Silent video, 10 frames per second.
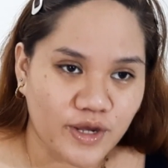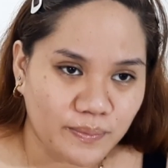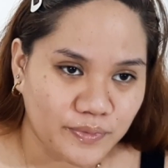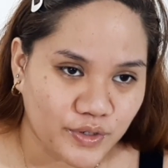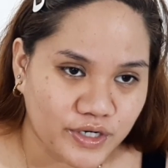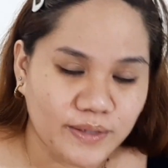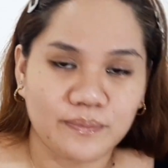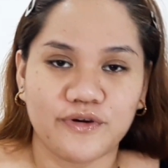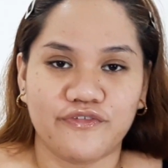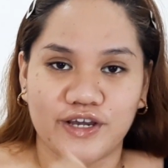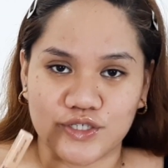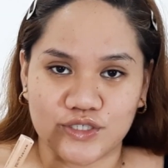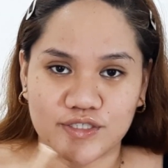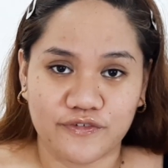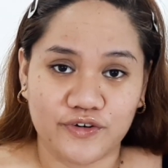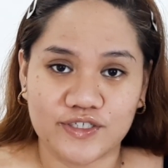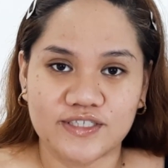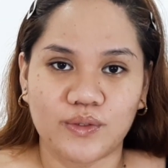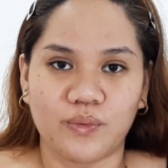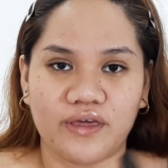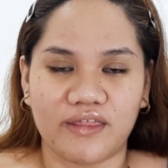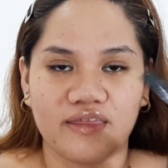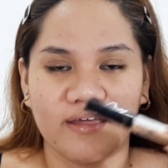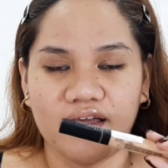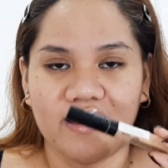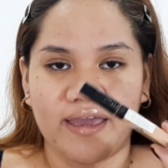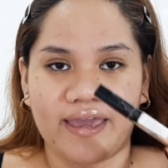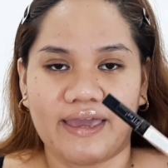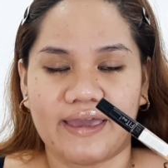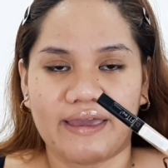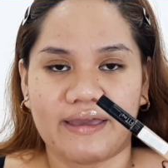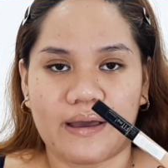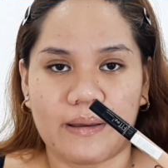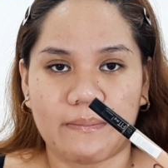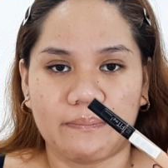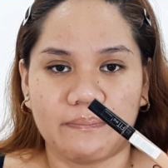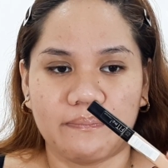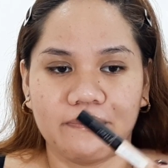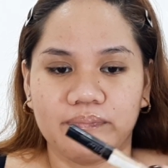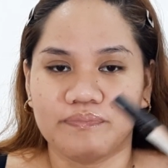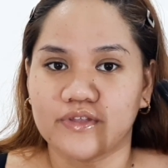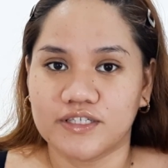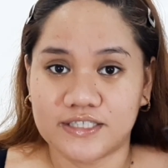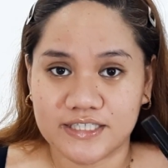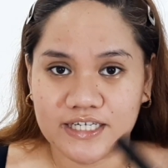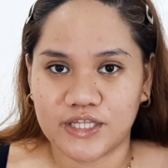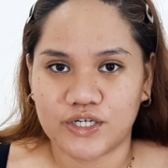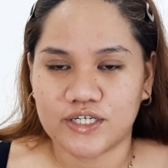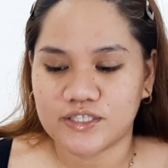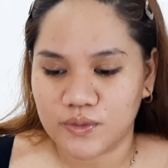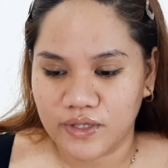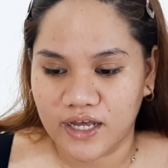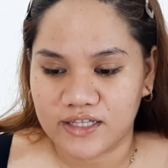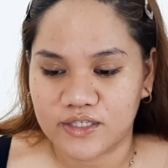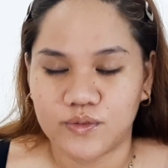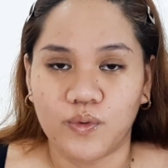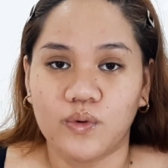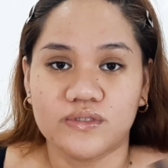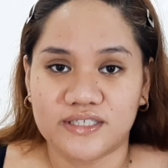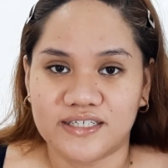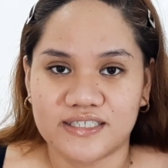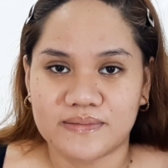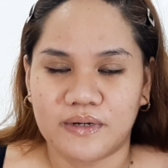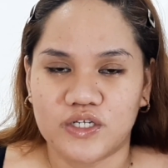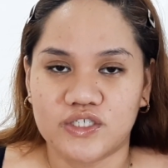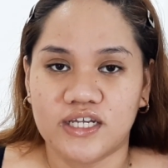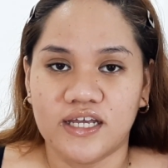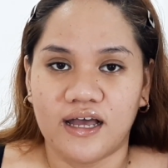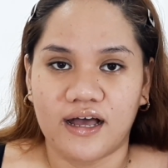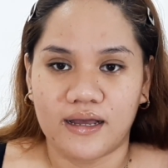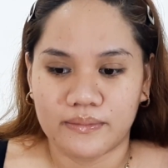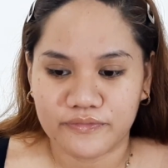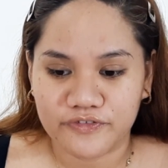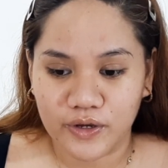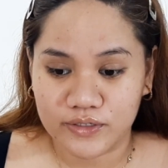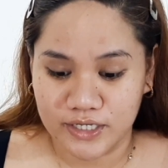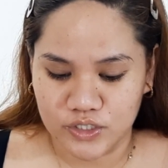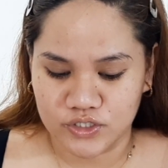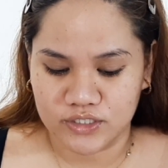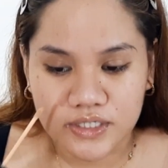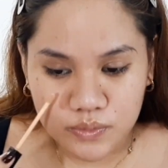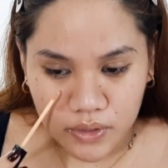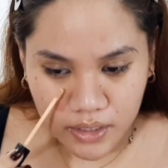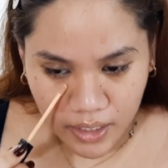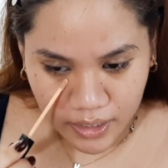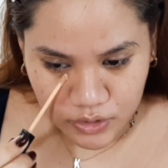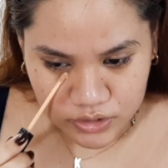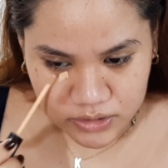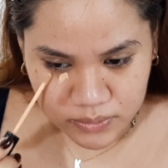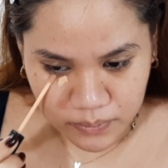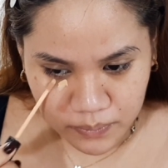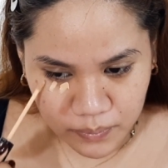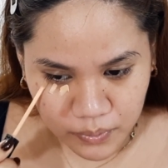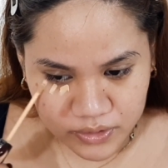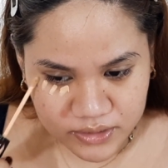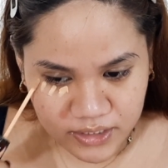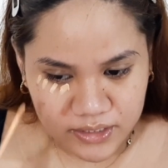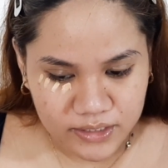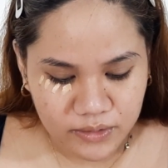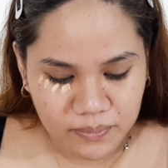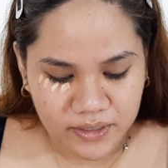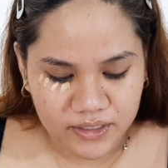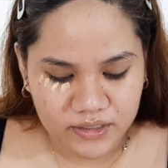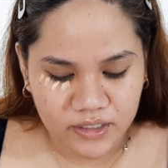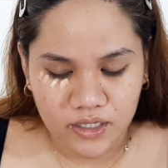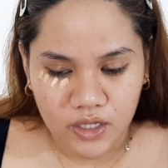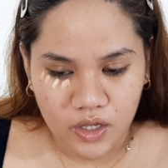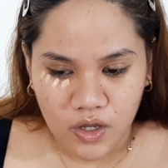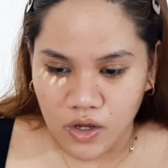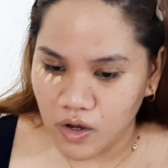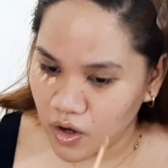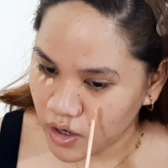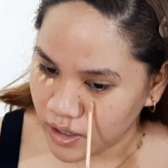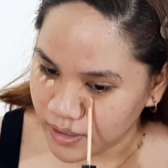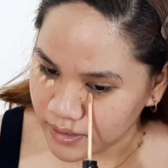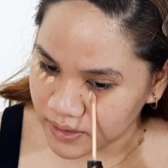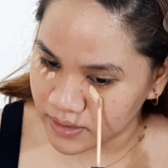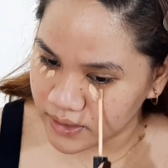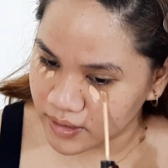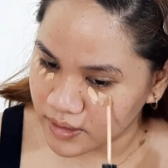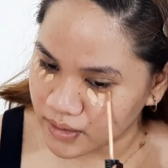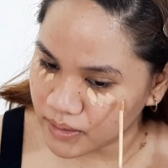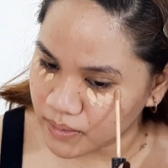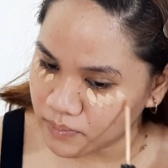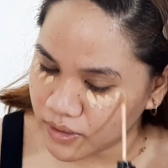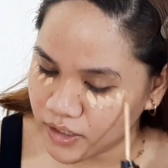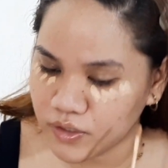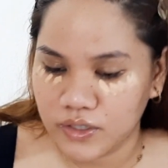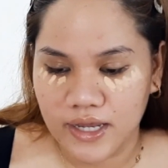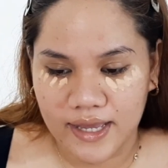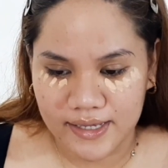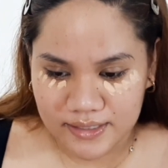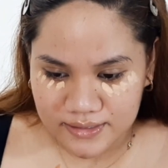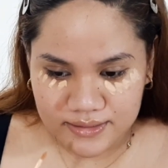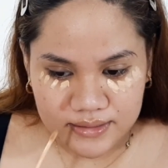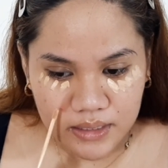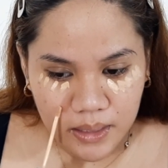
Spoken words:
your imperfections first with a concealer, so that you won't need as much foundation. This one I just put a little bit on my under eyes,